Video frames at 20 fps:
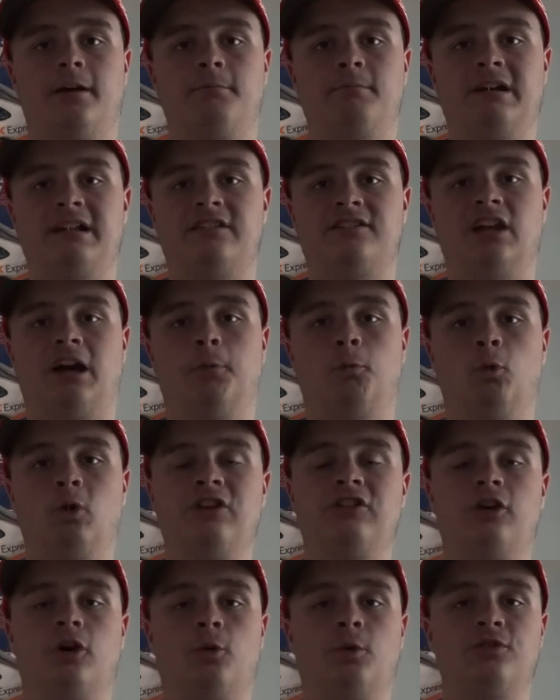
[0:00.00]
pit stop
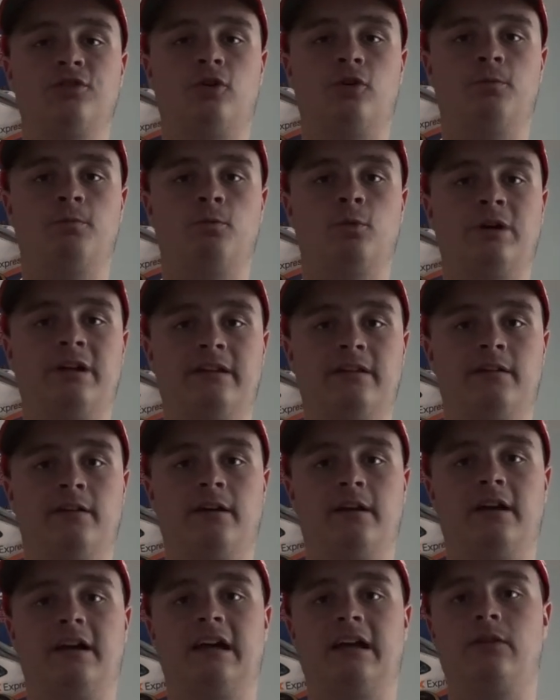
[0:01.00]
window was open,
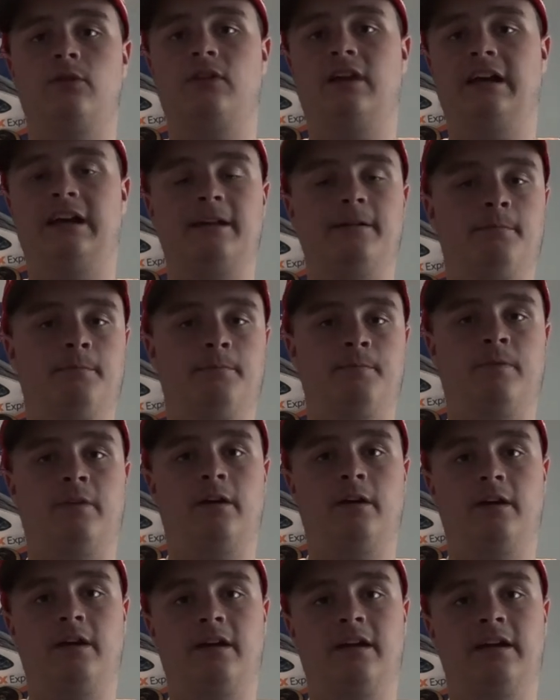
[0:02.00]
and then
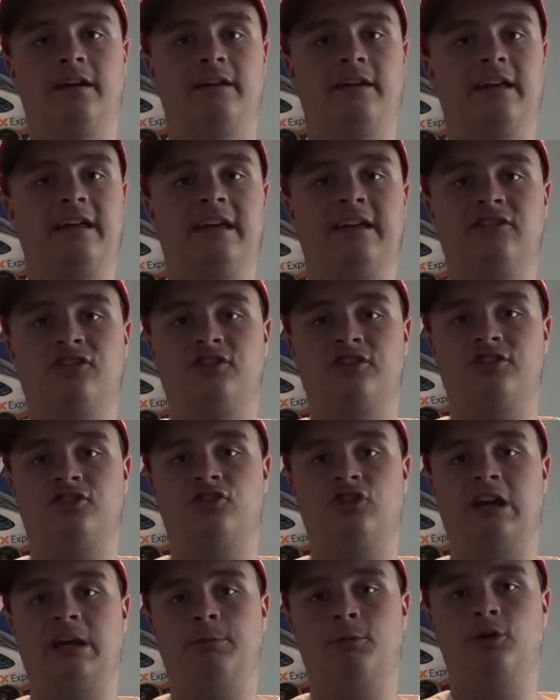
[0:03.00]
it just
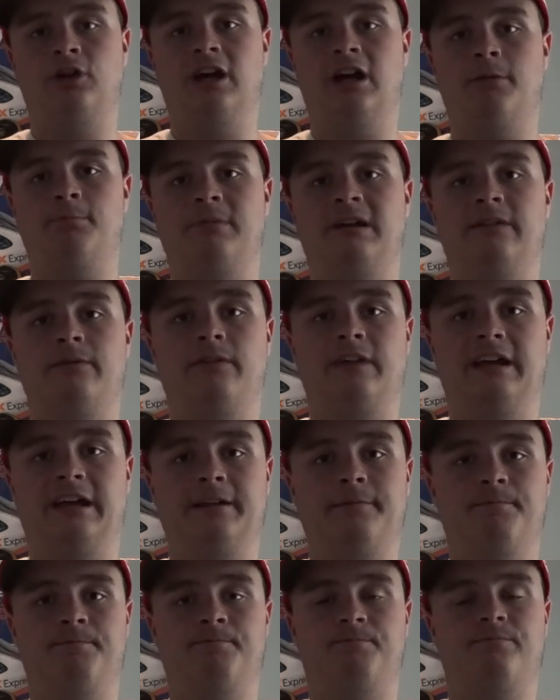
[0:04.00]
jambled up, and
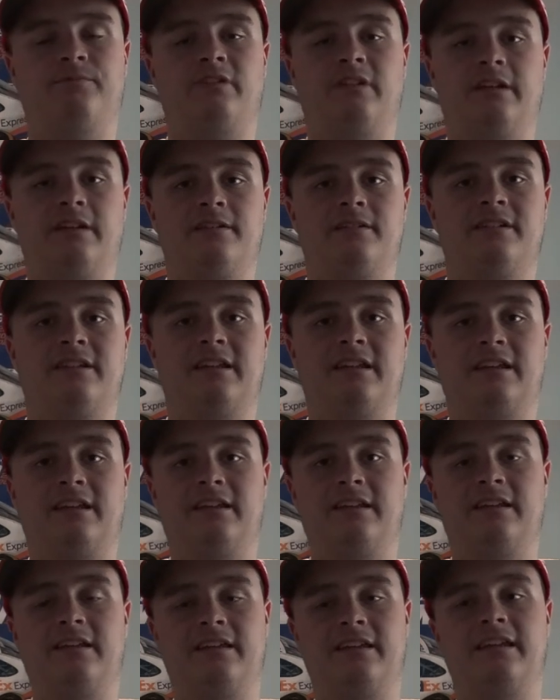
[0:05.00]
then
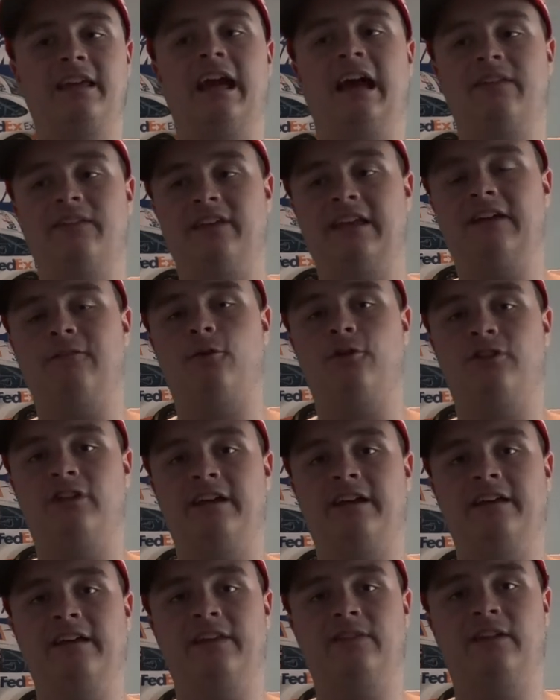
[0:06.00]
yeah, and then
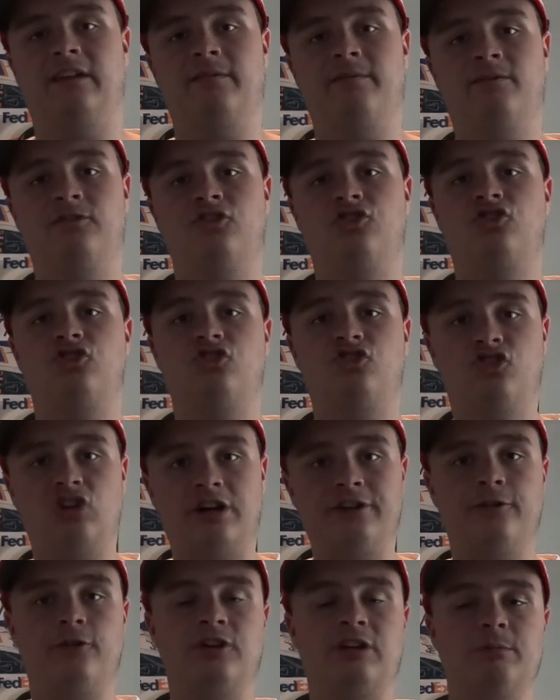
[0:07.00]
everything, and then
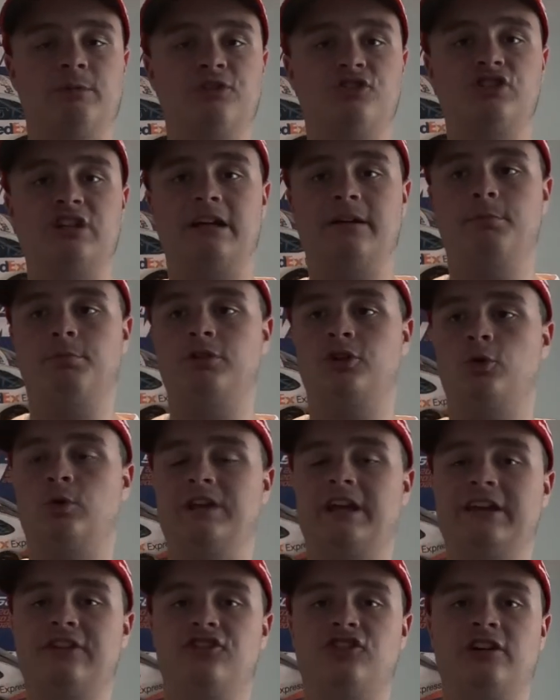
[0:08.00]
John Nemechek blew an
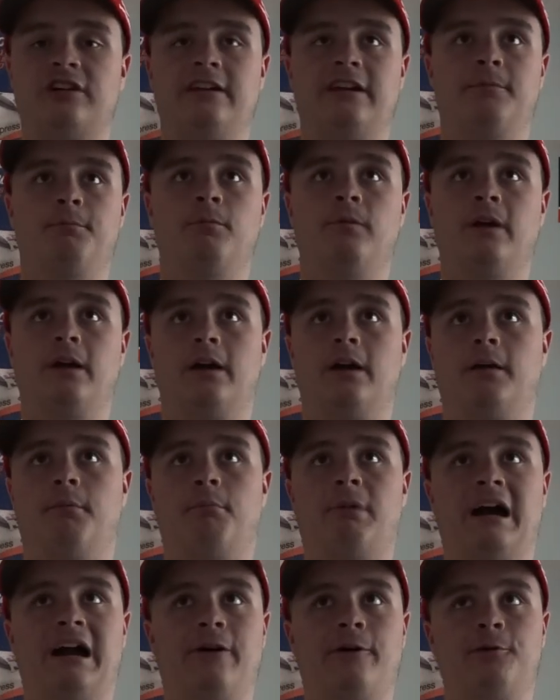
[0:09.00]
engine, and
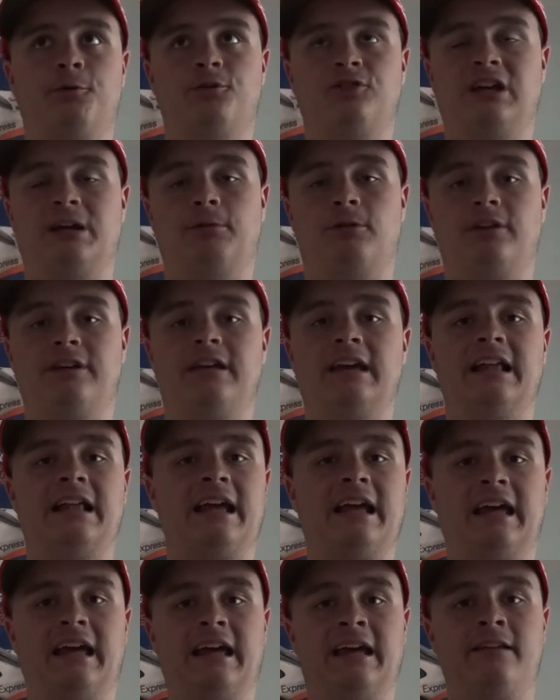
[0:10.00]
Byron was able to get
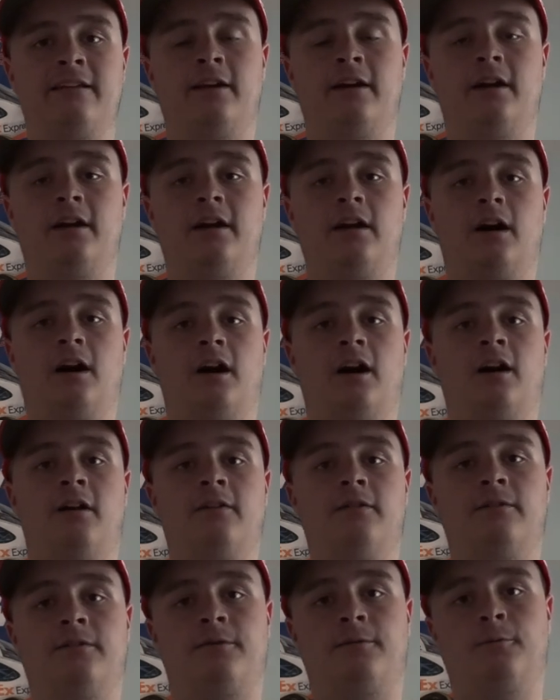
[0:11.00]
ahead
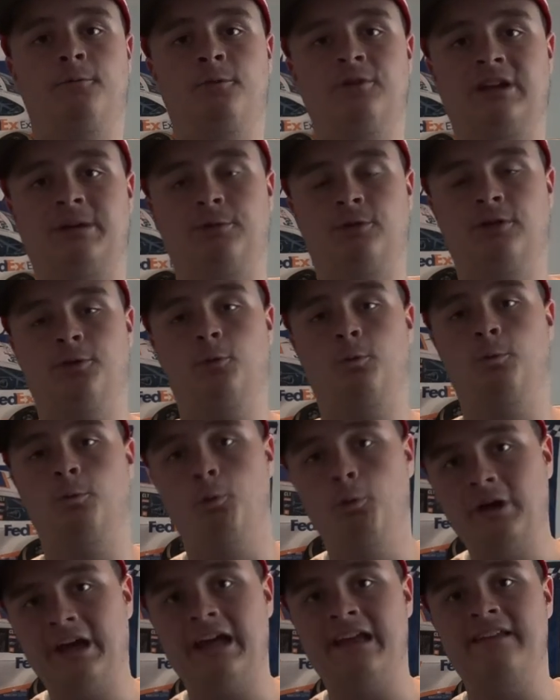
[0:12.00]
was able to
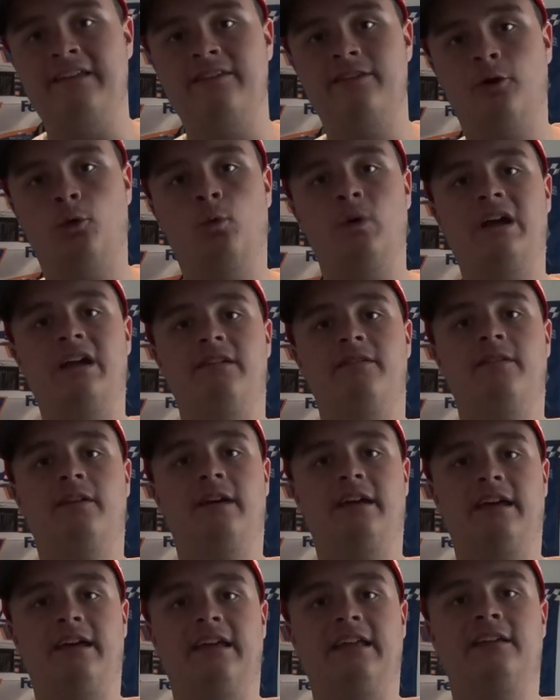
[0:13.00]
get the win
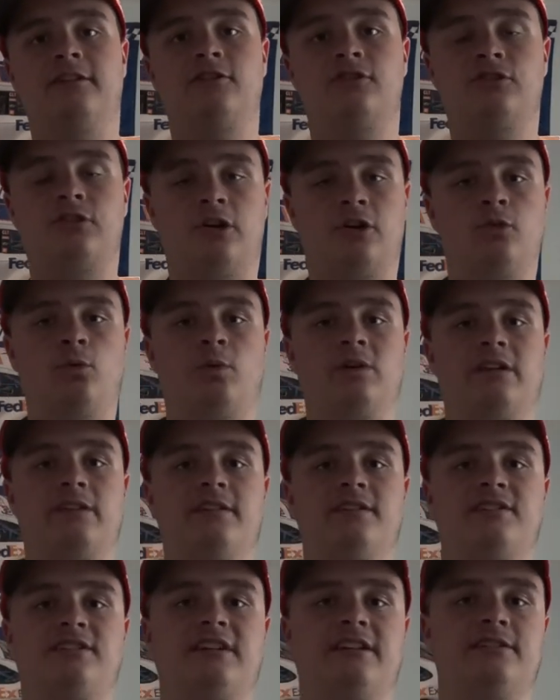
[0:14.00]
and get his third win of
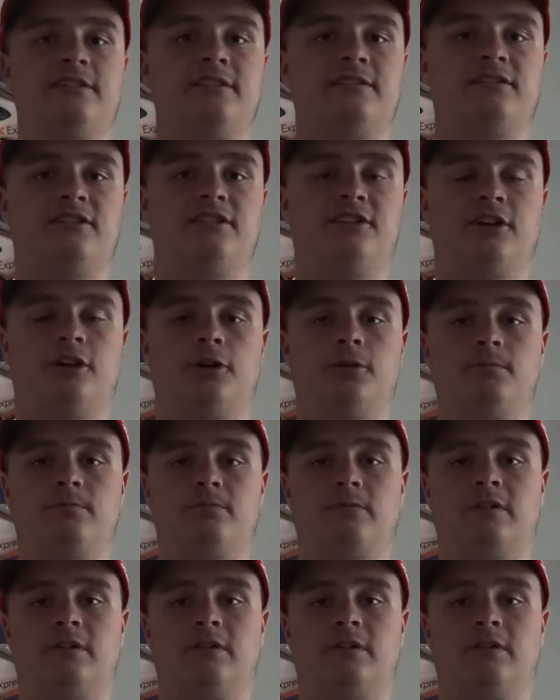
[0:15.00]
the season. So